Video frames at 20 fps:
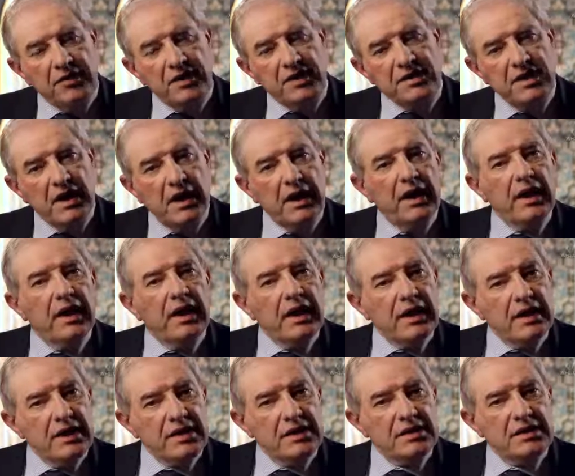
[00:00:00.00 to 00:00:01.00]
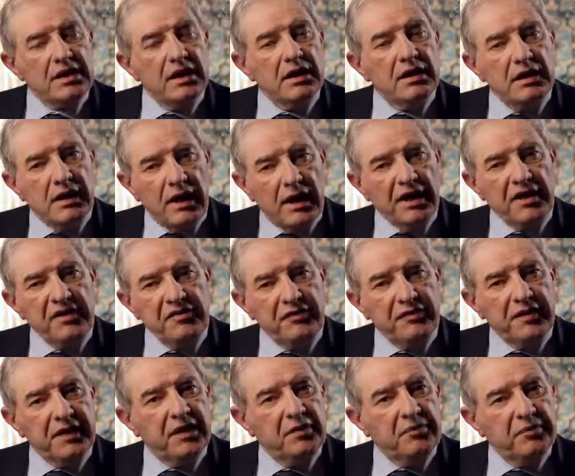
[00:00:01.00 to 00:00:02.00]
that his
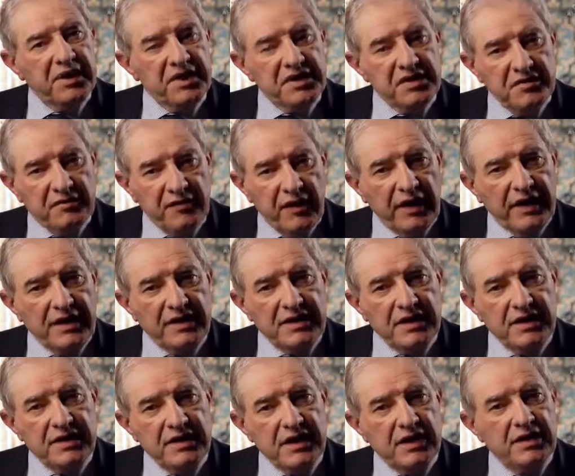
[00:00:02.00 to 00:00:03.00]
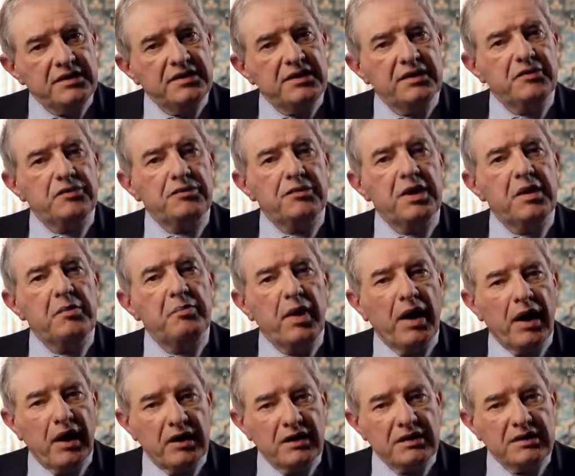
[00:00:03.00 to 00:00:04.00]
life can be divided into three
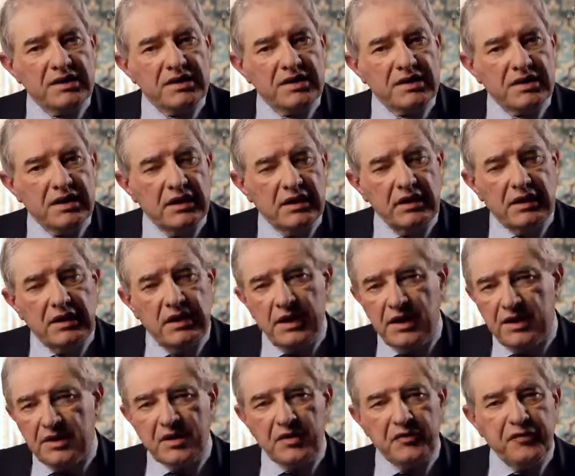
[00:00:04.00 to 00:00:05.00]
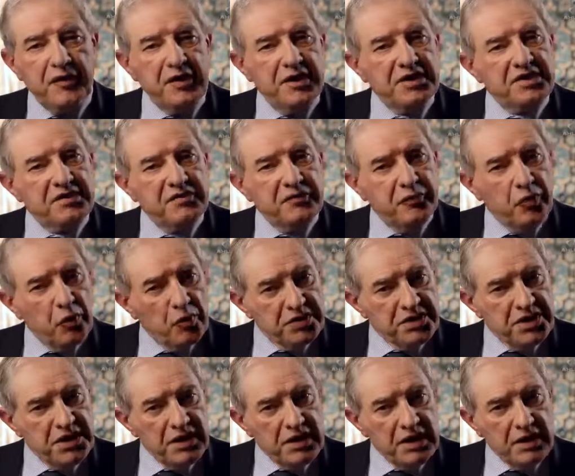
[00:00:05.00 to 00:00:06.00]
parts. The first
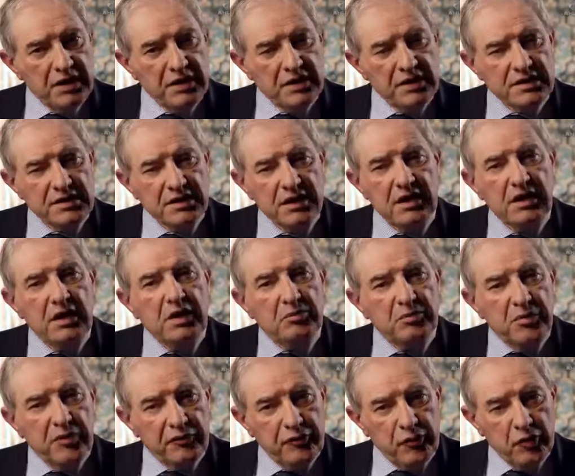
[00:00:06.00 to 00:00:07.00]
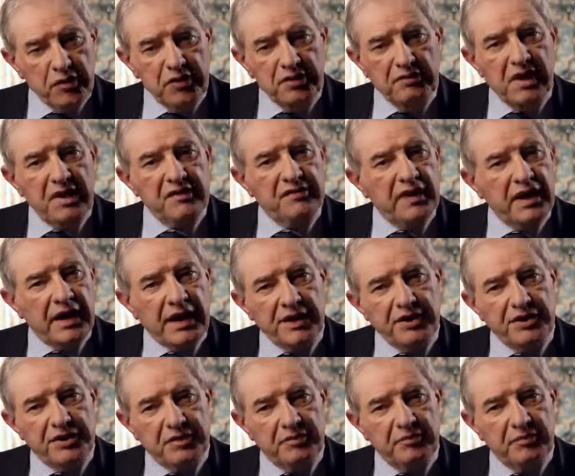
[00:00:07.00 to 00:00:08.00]
40 years before the
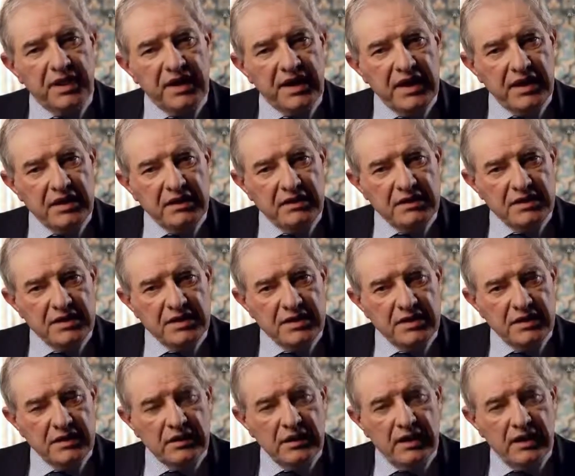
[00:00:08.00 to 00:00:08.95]
revelation begins,